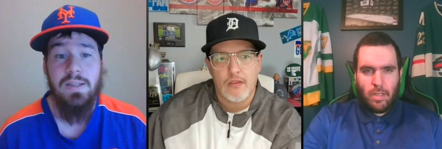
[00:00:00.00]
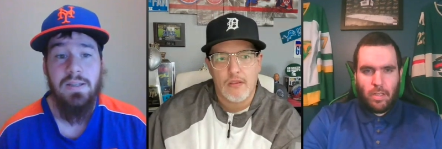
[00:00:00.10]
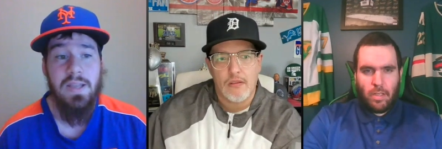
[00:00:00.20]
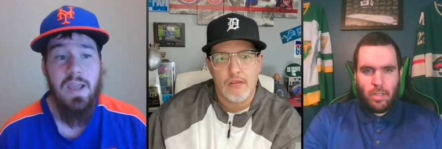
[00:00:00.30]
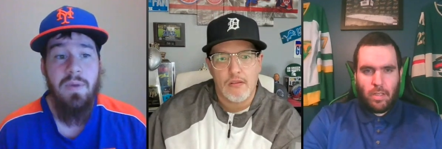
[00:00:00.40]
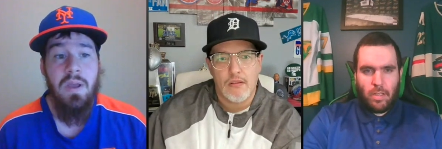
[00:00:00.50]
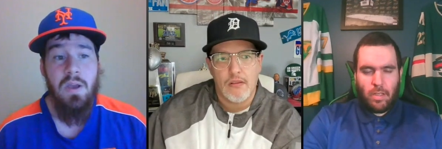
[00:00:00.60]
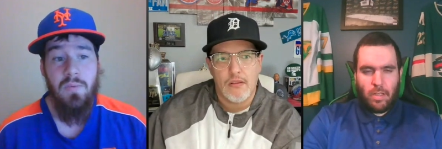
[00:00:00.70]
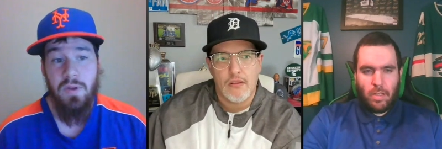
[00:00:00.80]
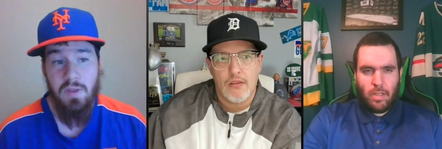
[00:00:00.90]
Speaker 1: this game
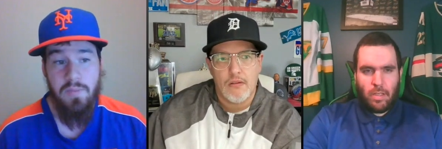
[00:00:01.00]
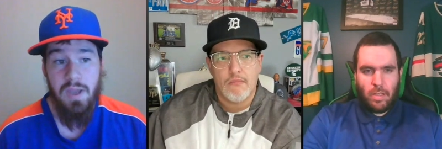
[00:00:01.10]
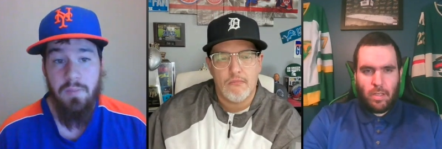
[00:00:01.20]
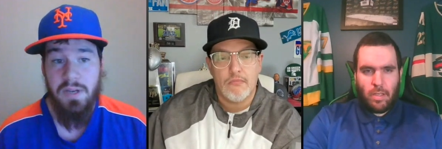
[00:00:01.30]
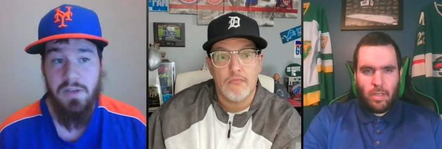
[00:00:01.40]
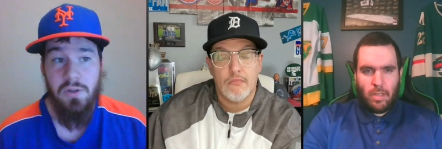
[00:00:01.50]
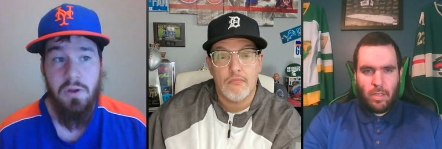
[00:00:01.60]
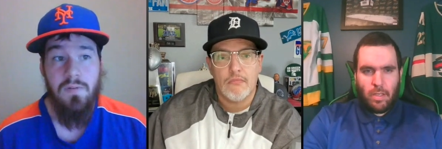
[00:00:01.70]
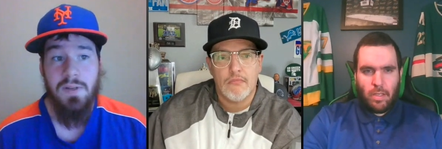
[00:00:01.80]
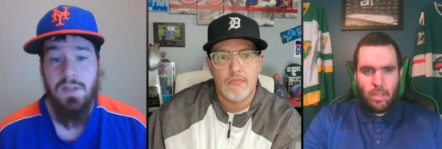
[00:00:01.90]
with it being a potential
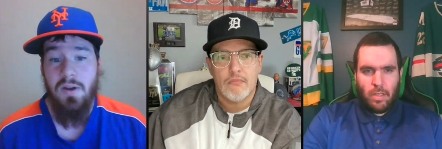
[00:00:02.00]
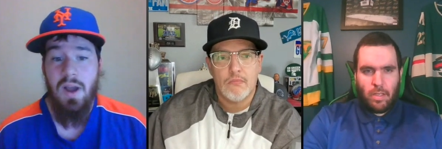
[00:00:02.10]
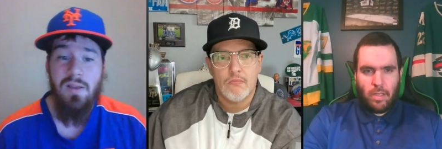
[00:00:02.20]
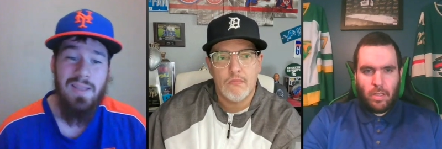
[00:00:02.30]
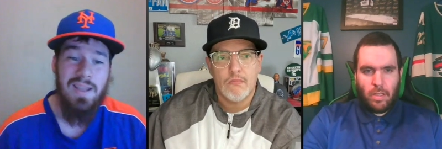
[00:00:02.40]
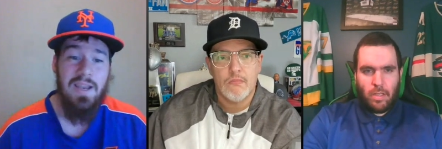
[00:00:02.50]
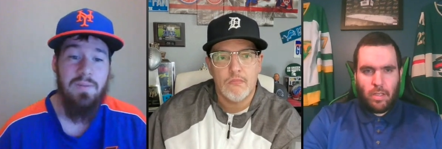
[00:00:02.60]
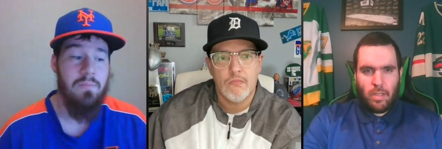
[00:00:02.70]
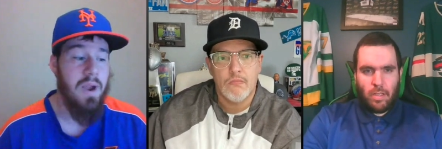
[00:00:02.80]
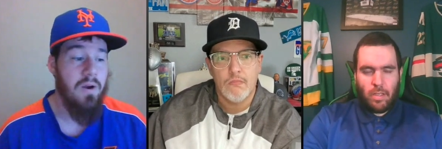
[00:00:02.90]
over. So I lean
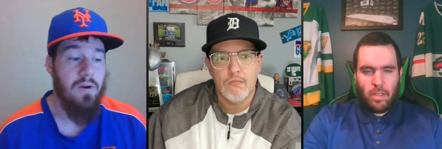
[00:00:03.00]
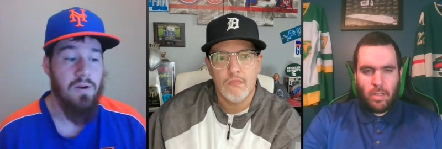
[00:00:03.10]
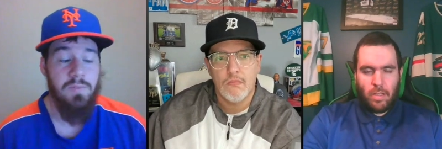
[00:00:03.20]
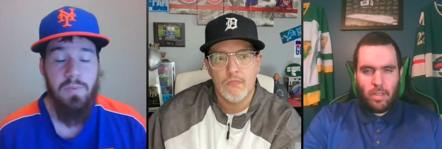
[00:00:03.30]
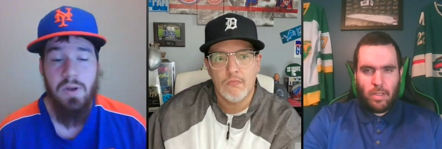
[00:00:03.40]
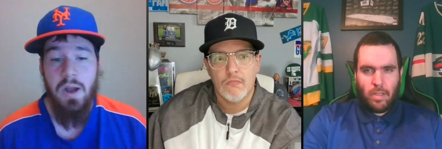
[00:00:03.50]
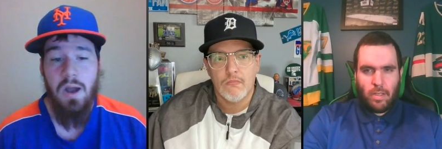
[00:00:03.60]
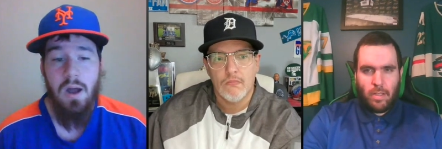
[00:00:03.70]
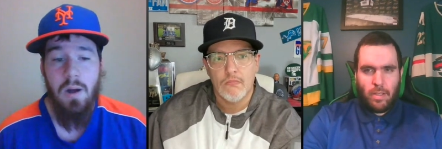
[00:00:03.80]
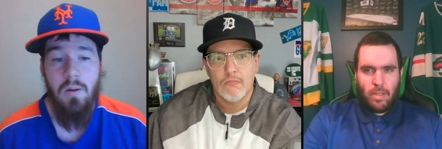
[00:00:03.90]
Mariners, but I, will
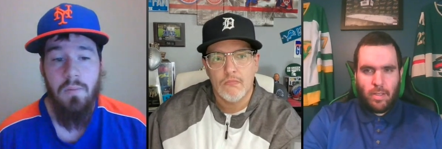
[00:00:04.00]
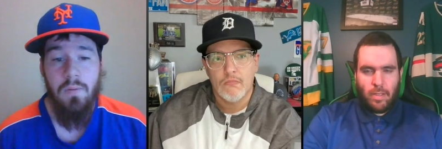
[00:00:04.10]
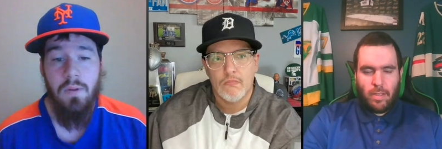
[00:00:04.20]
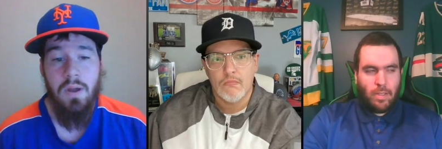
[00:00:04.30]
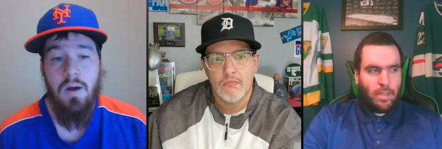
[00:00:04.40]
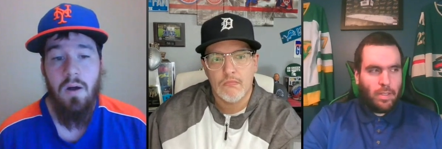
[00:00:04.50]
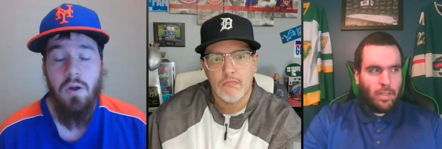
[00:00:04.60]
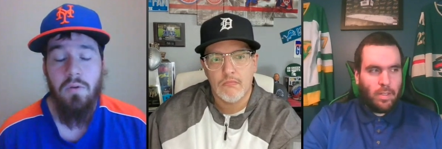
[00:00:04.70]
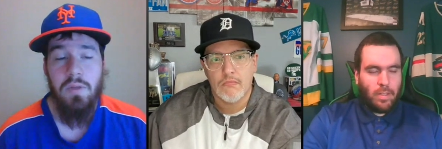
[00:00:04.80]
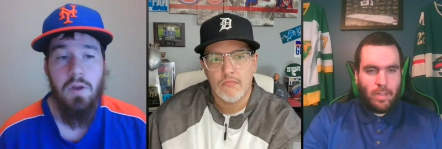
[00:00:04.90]
I'll, I'll go
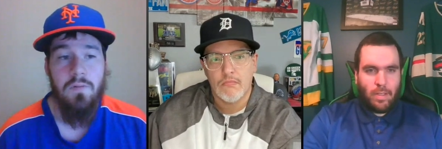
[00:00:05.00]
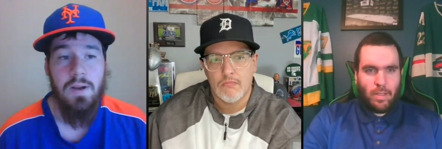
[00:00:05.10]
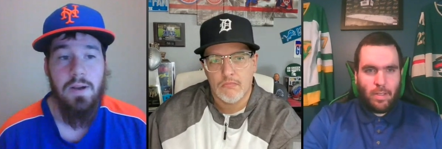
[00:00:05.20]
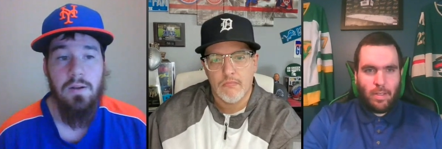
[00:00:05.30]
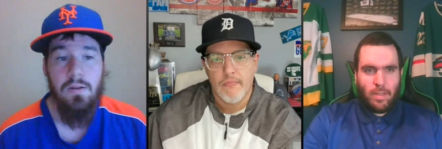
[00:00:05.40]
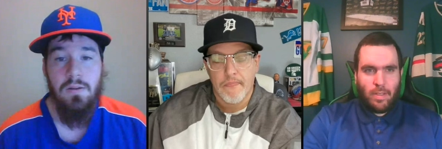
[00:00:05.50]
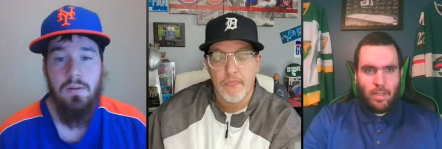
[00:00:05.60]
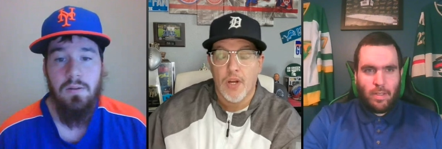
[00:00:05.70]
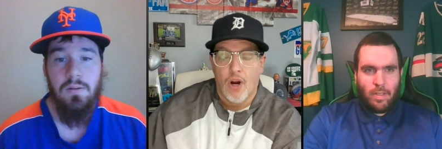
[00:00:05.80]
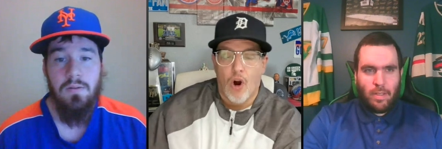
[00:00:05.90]
with the over here
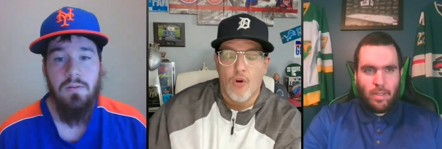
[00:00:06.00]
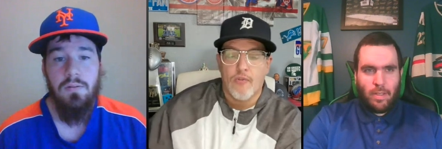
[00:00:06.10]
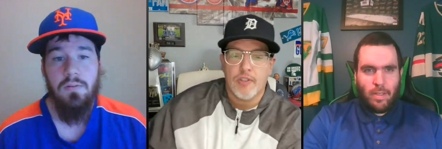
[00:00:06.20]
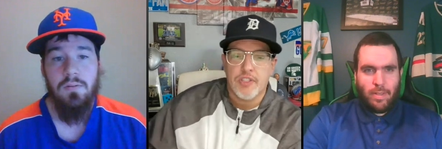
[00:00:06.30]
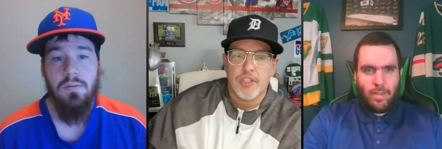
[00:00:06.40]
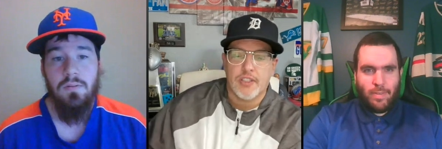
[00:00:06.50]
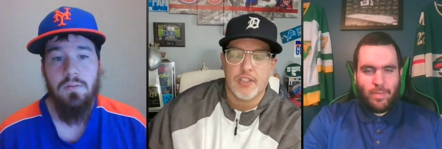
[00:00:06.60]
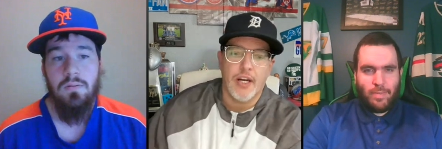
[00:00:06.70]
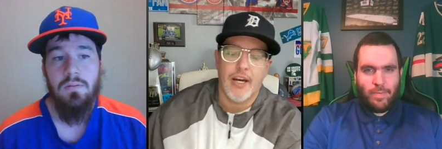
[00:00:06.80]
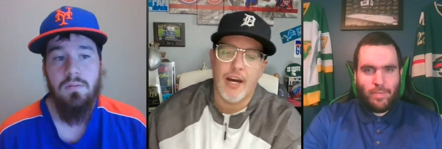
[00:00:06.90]
Speaker 2: over six
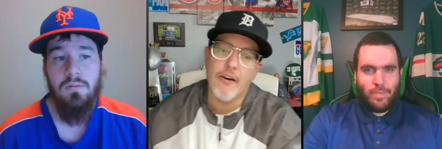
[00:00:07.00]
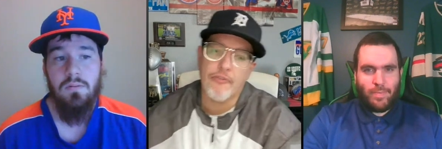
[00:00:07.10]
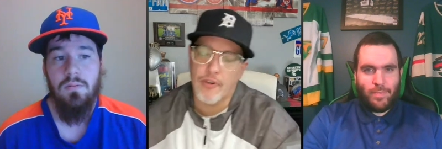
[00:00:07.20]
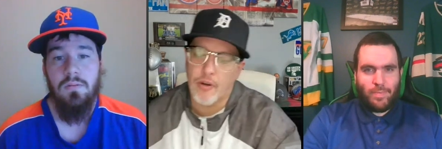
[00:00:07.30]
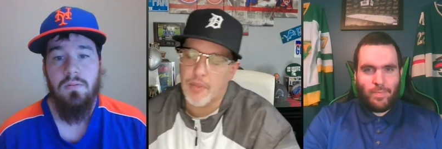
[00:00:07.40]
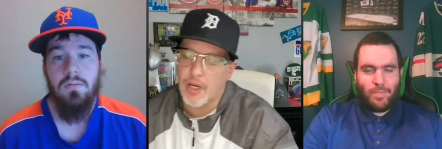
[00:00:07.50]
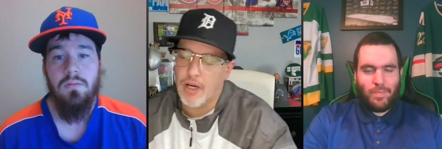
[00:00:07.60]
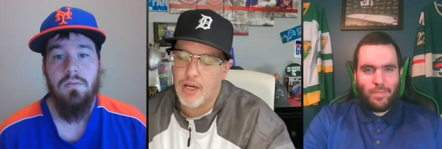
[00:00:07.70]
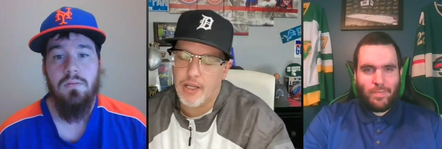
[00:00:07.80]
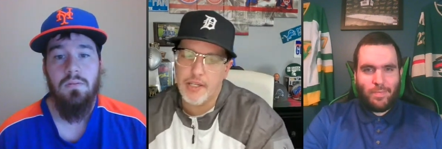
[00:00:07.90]
and a half from
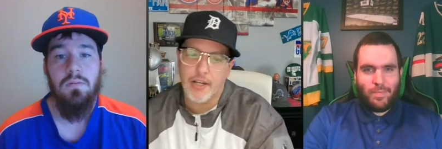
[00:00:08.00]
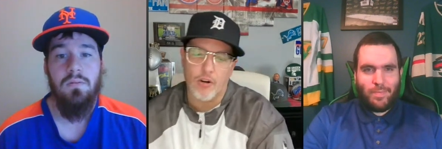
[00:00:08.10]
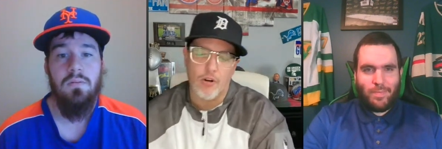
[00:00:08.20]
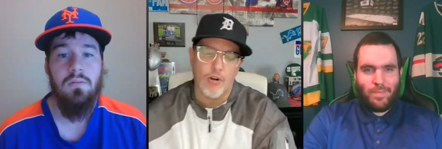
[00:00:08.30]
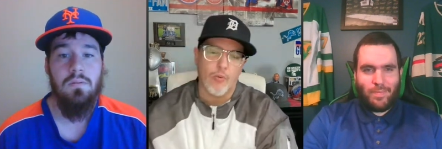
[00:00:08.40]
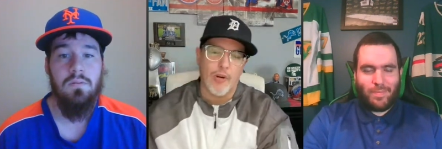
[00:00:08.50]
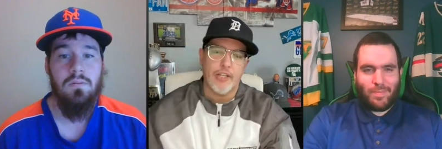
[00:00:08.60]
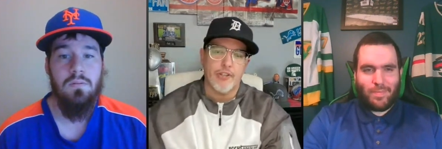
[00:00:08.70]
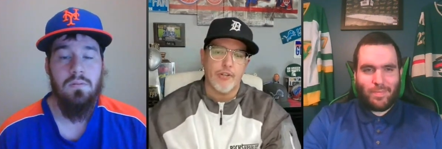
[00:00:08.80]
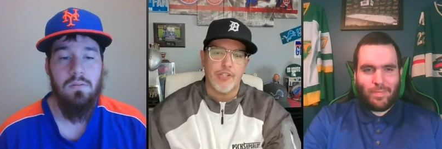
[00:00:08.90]
uh, Nick Earle,
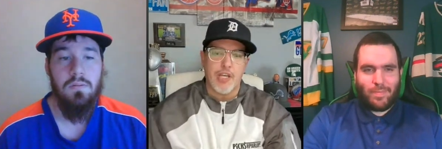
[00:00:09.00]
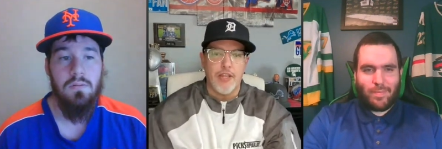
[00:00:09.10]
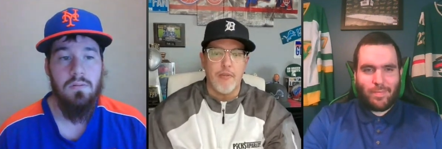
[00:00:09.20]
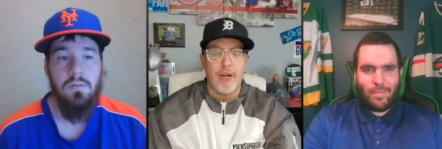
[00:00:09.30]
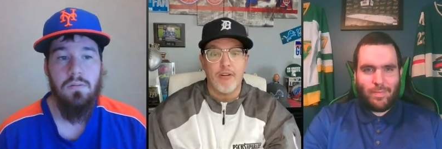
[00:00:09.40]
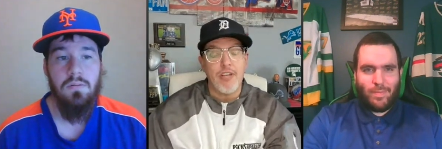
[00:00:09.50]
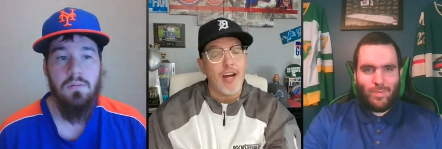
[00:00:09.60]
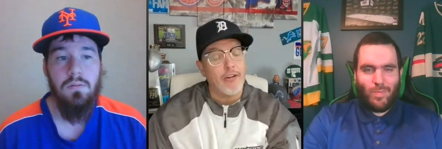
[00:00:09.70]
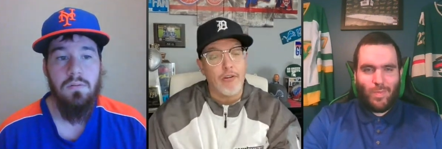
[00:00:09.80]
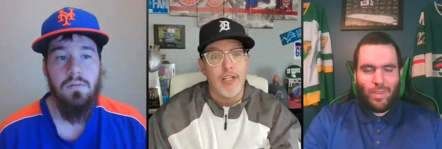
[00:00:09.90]
Rangers, and the Mariners.
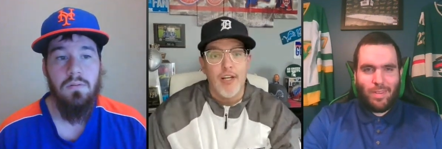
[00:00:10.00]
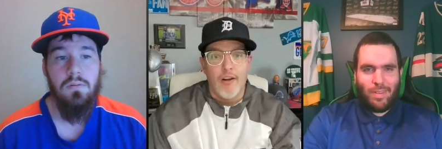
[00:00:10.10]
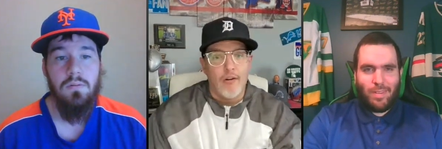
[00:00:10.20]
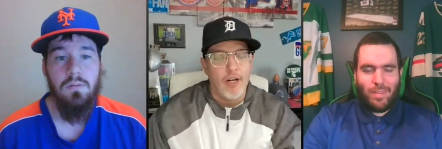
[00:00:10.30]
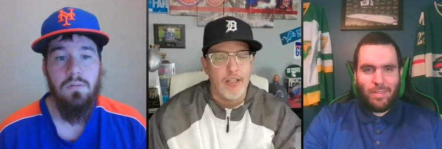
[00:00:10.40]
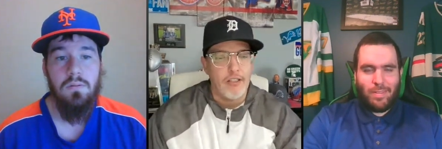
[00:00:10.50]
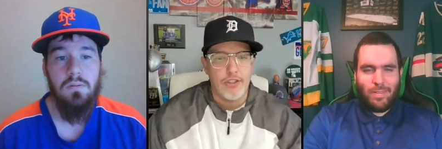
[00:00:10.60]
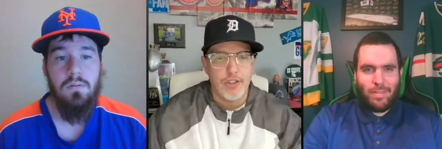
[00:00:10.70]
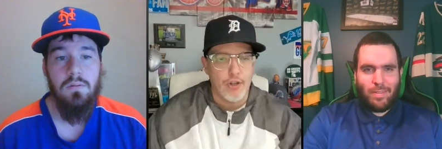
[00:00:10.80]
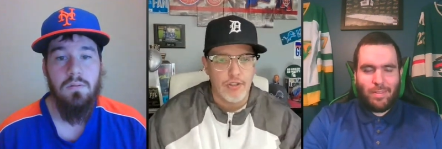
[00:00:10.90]
I agree. Uh,
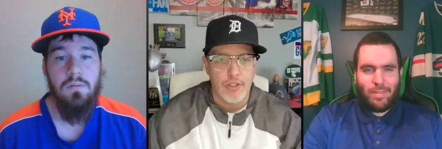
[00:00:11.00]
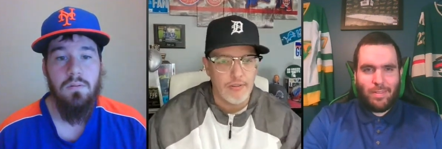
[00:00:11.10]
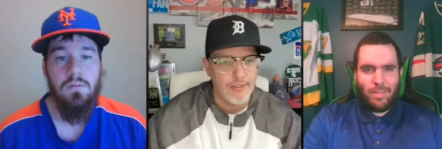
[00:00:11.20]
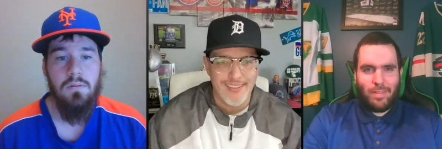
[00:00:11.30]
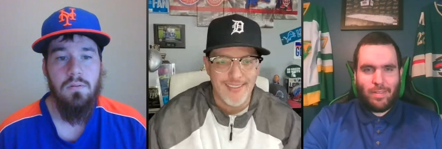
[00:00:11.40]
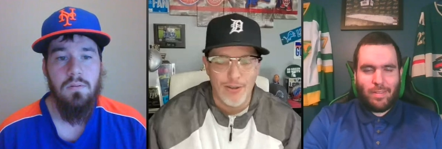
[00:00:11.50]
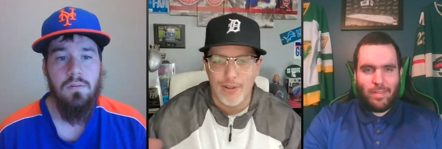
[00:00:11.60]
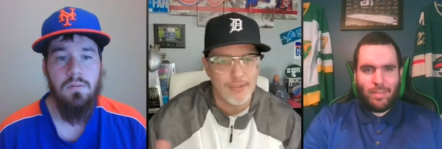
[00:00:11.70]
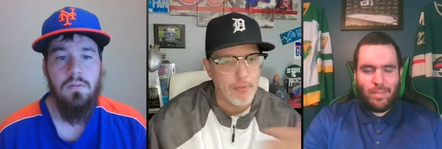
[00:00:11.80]
Scherzer, you know, he's